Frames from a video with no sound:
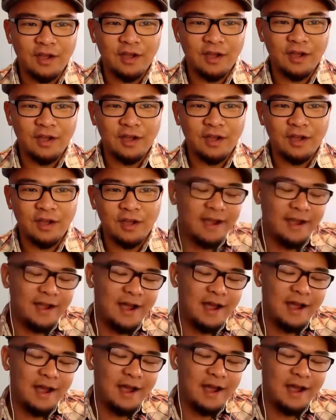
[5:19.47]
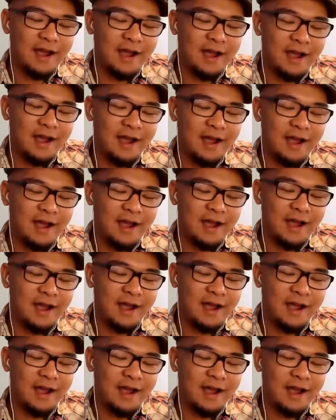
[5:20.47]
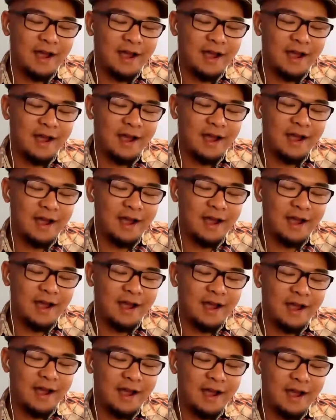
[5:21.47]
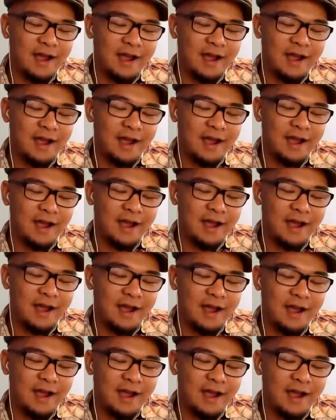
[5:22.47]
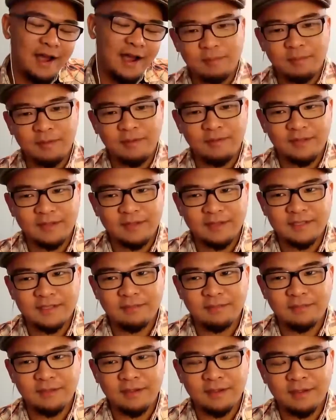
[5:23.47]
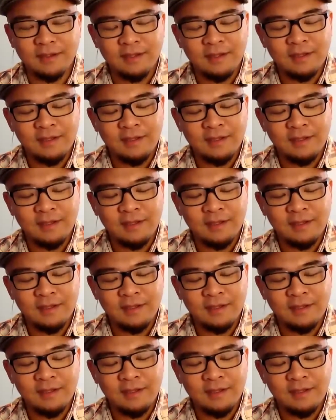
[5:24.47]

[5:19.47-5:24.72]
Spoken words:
And I'm a Ruby on Rails coder myself, and my previous startup I've done the same thing.